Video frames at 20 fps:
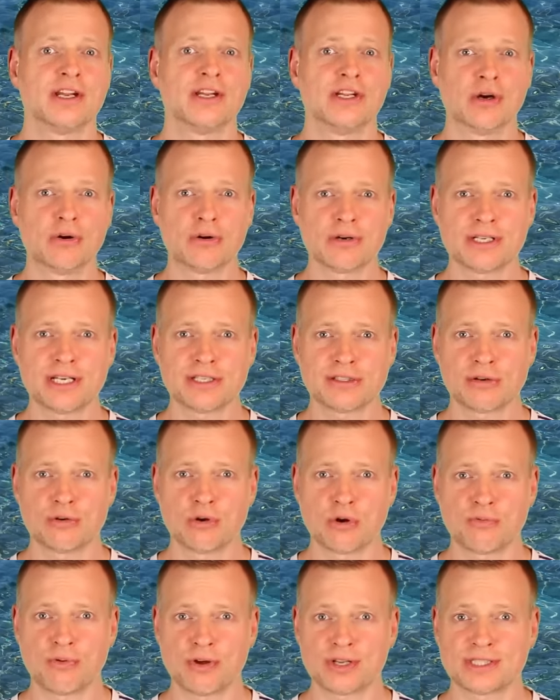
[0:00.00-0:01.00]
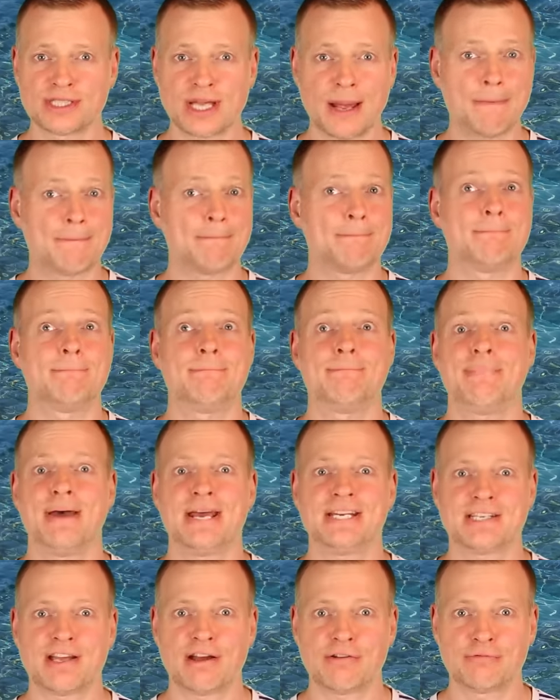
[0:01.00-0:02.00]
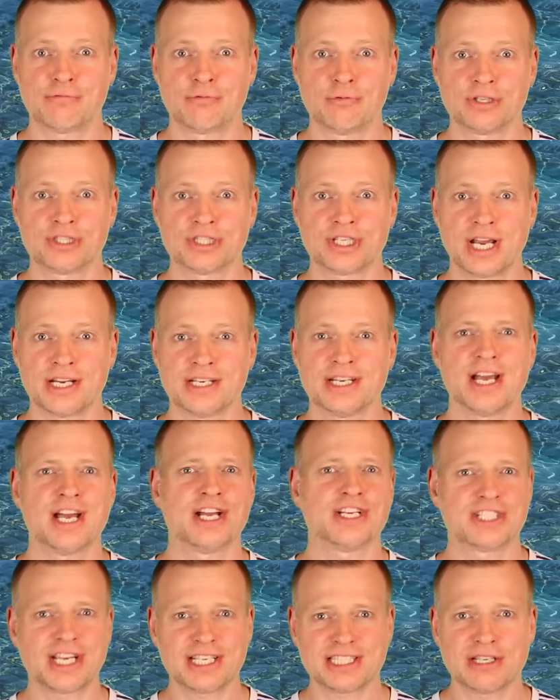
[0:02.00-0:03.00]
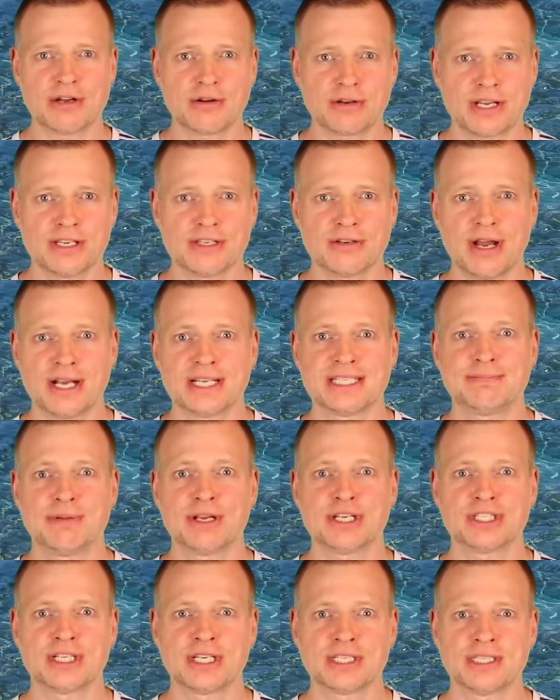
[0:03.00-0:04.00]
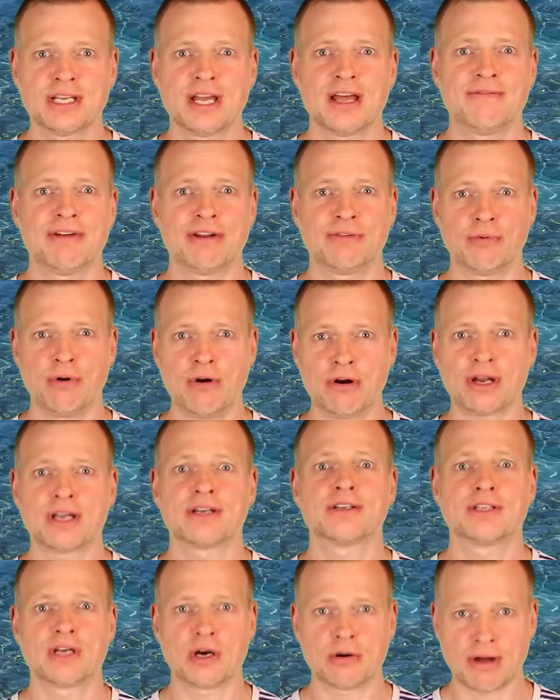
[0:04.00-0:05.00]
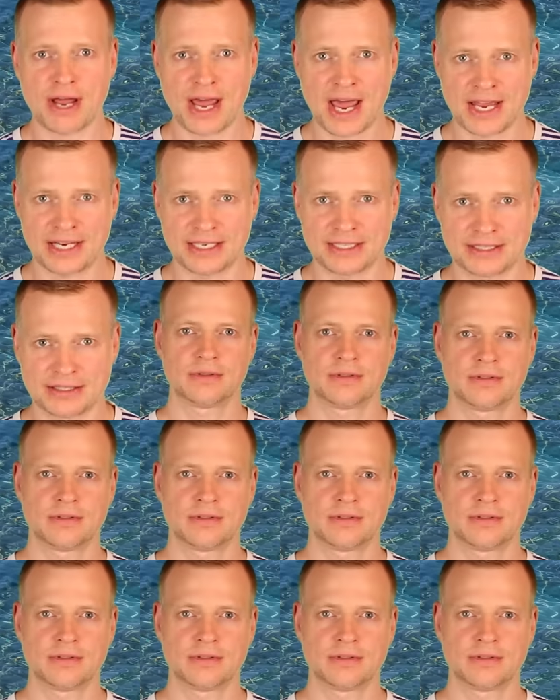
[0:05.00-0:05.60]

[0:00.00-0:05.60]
No need to look for some better food chain, just log in your eight species that work and go ahead.